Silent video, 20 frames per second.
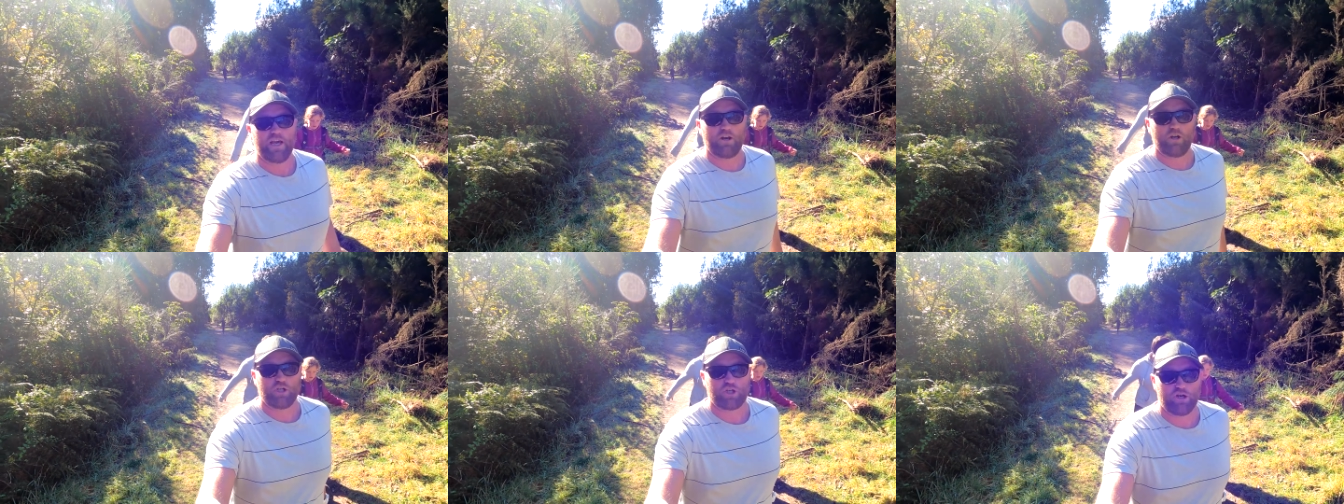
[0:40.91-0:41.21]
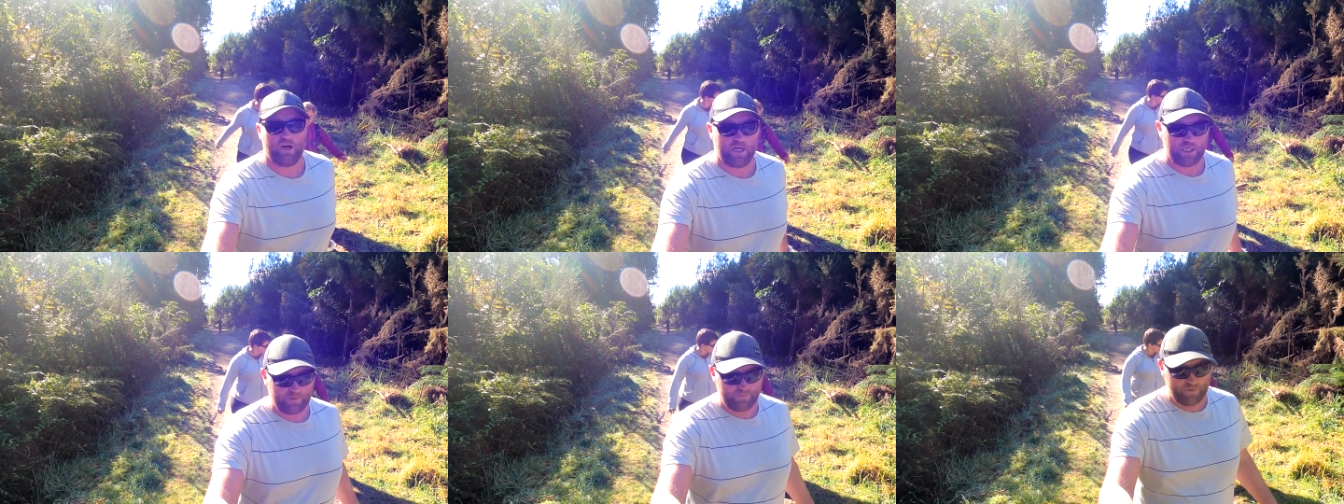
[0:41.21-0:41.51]
Yellow
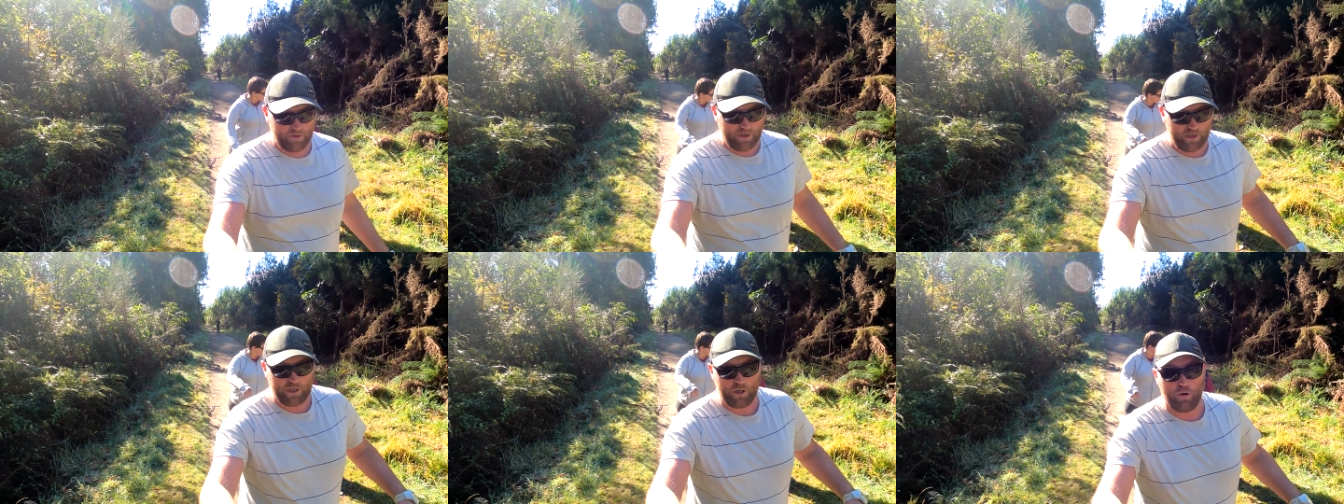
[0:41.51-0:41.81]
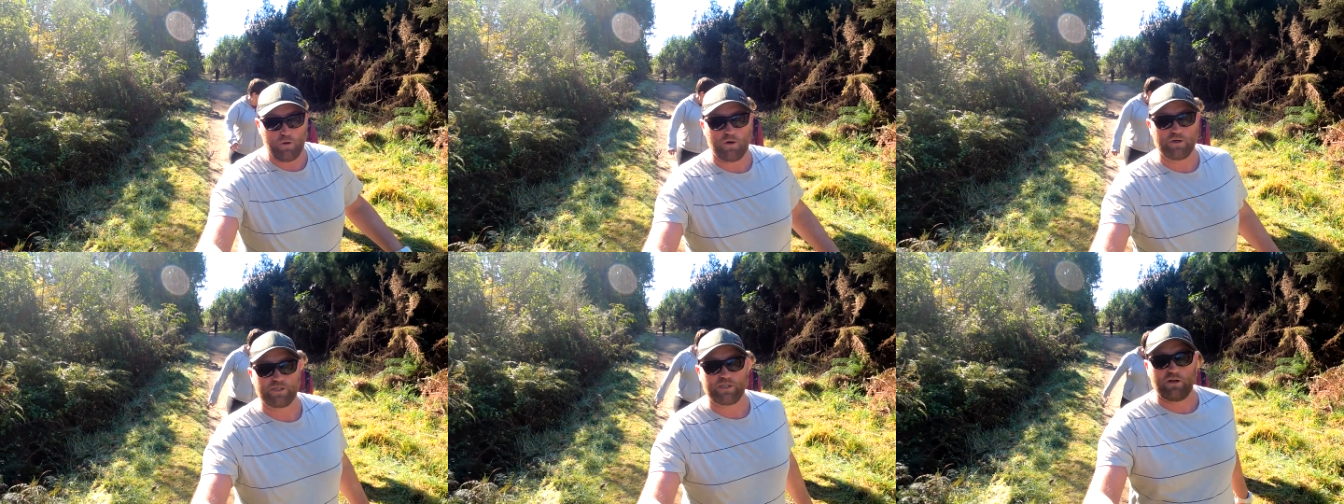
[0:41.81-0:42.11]
Track's pretty
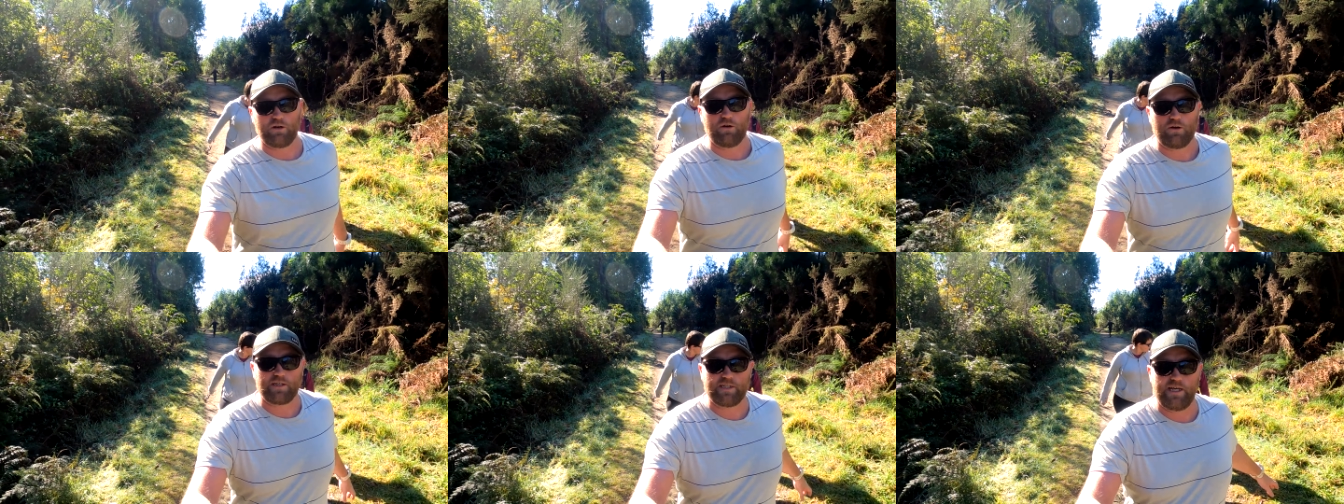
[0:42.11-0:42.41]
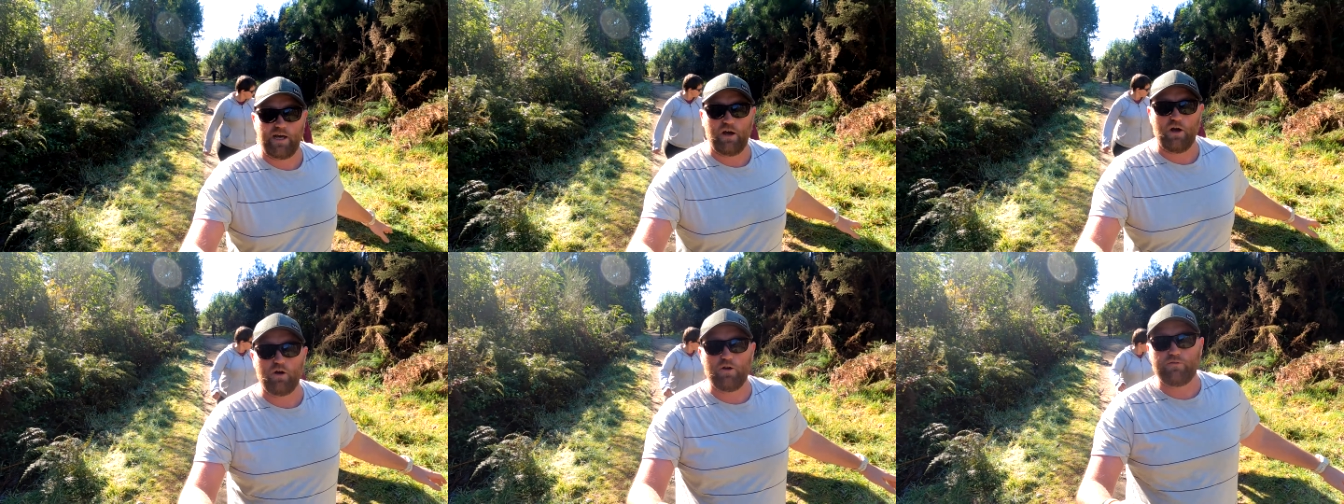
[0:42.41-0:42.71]
cool because it
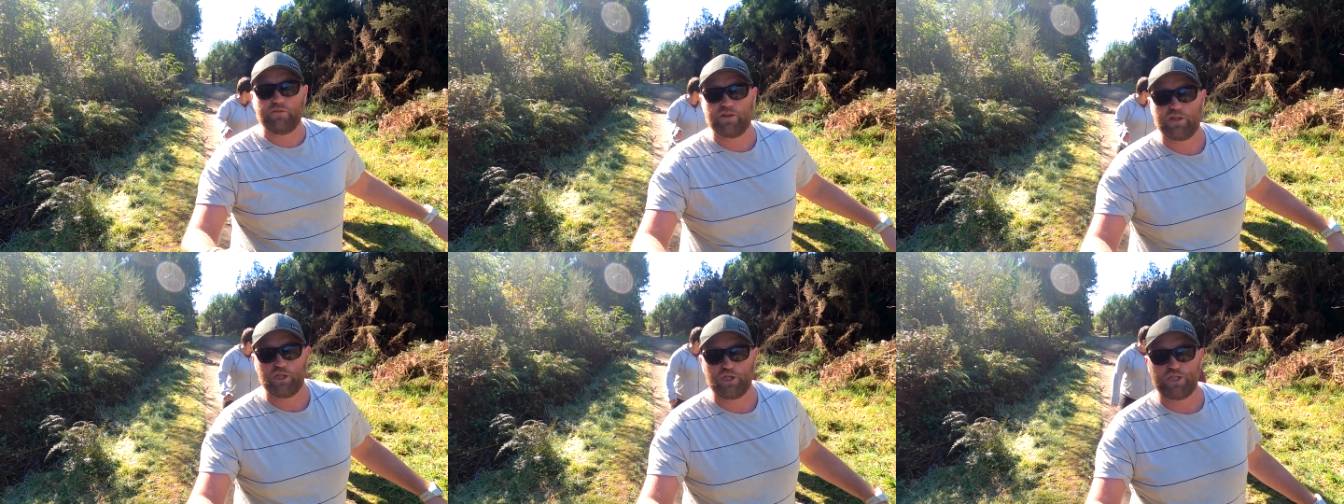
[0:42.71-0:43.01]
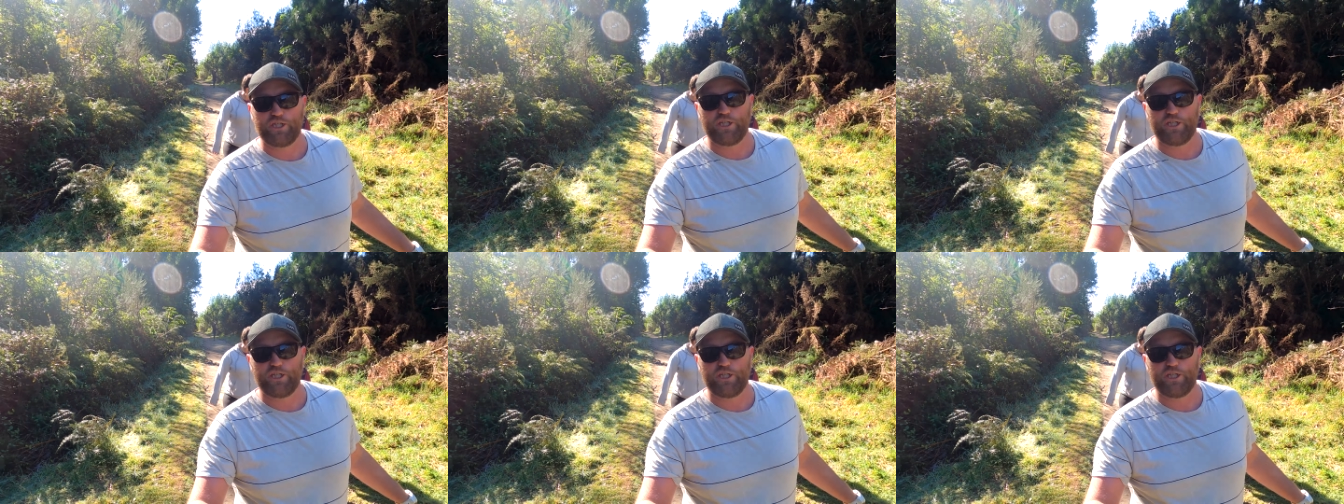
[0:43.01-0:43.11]
looks out over the